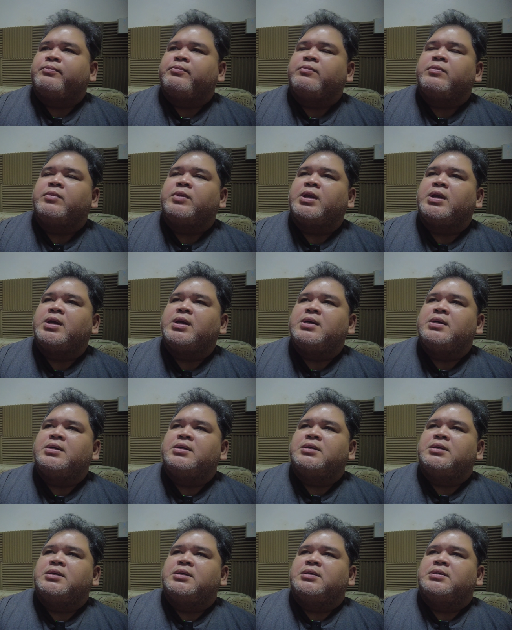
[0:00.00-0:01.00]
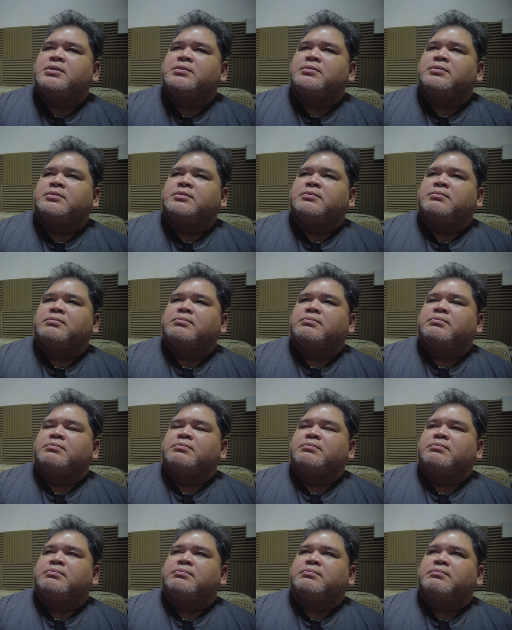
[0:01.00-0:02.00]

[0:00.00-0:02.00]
Nothing is said.